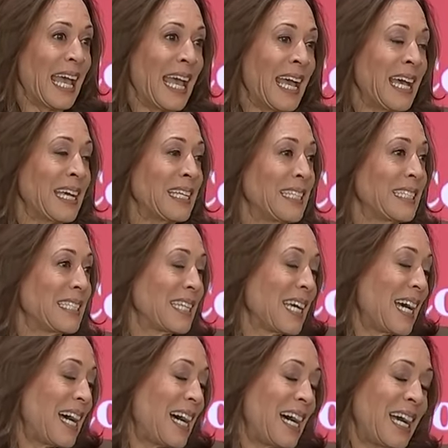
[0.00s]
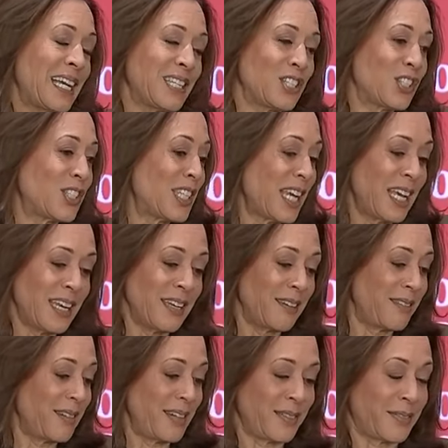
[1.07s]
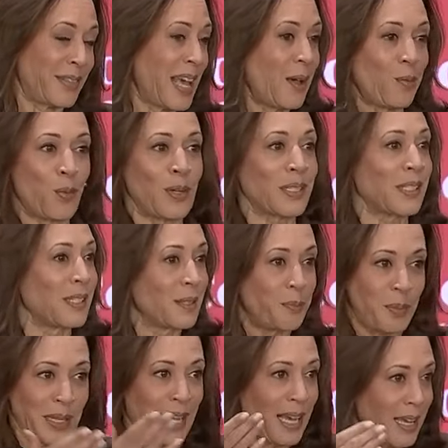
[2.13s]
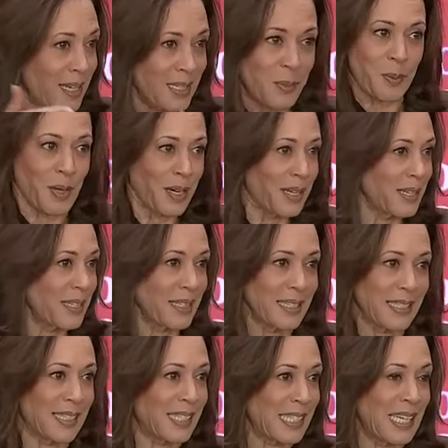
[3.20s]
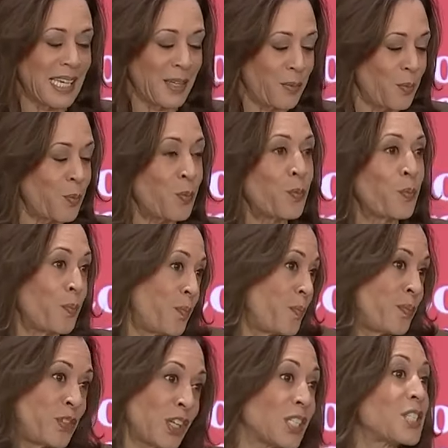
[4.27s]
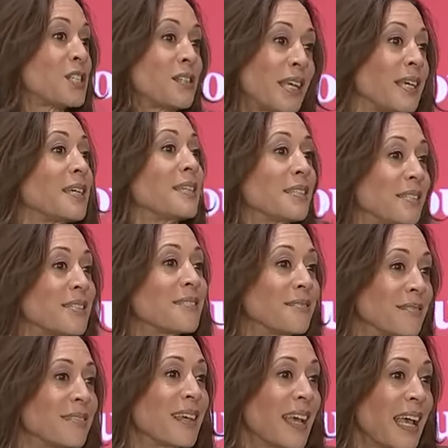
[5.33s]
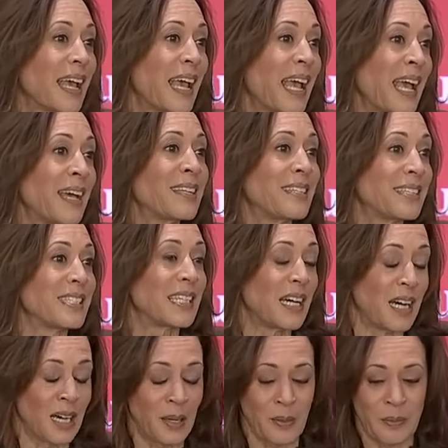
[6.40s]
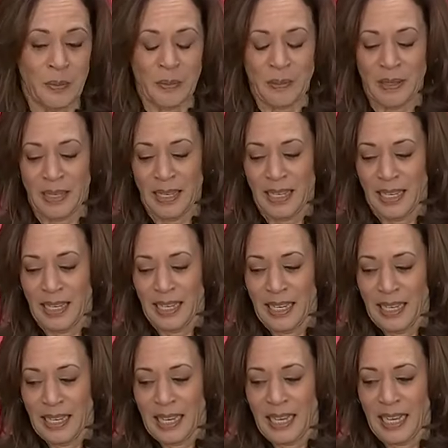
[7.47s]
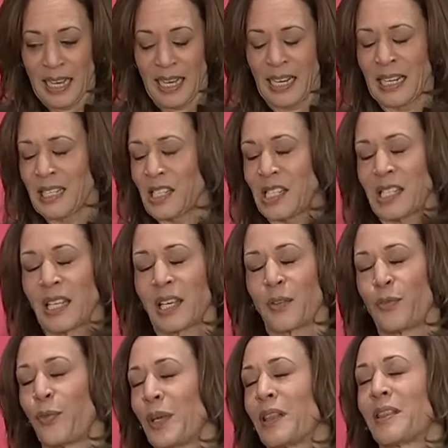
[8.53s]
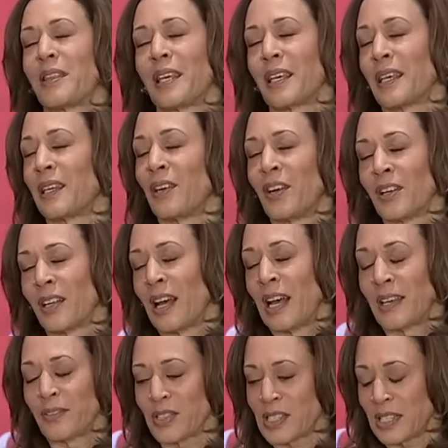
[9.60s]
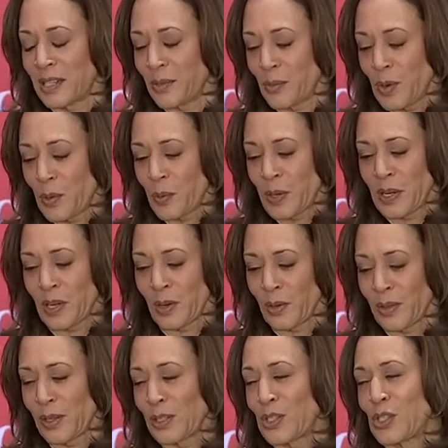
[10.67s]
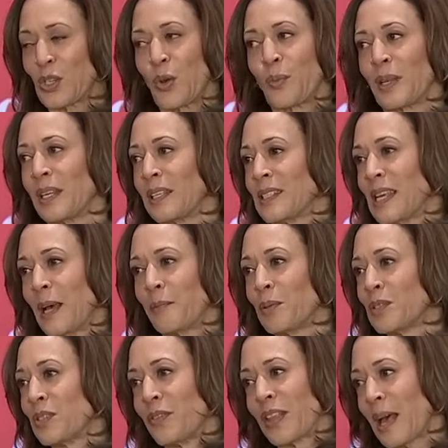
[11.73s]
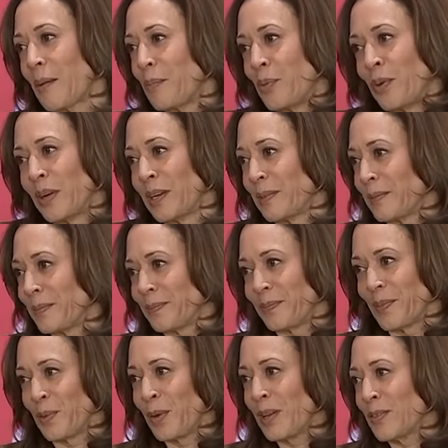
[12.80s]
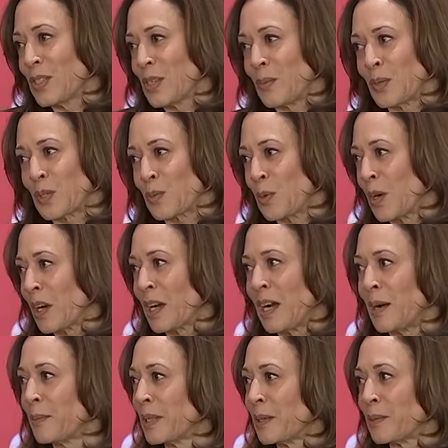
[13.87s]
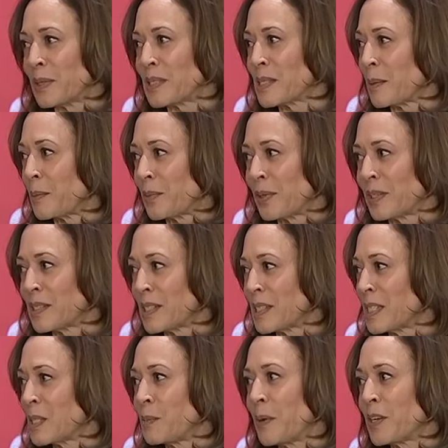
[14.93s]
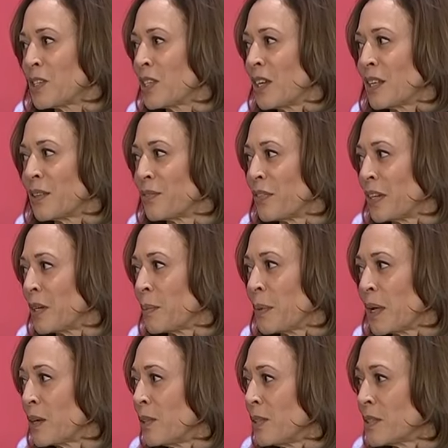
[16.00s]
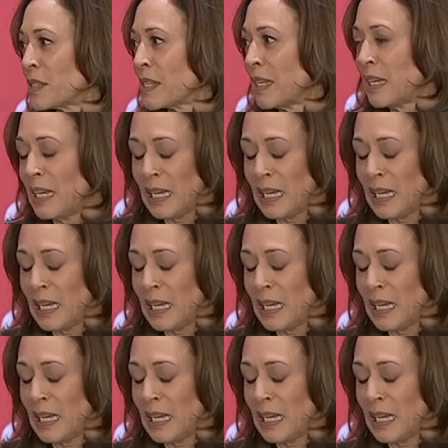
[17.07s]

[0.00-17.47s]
And I just, and that wasn't a plan part of this, it just is. And, um, And I just think if we think in our lives and in what we know, there's so many examples of that point. We have so much more in common than what separates us, especially on the fundamentals.